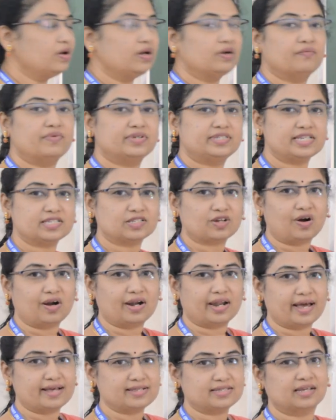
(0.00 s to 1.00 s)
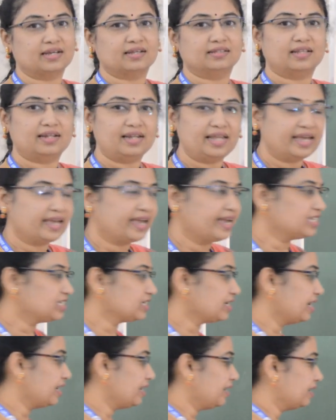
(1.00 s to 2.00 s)
which is called as the
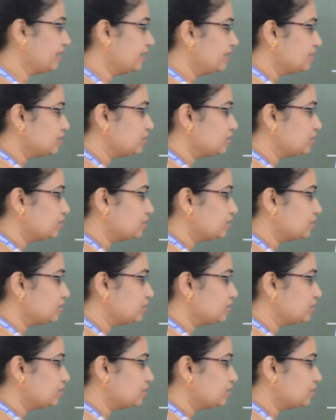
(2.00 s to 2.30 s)
leakage current.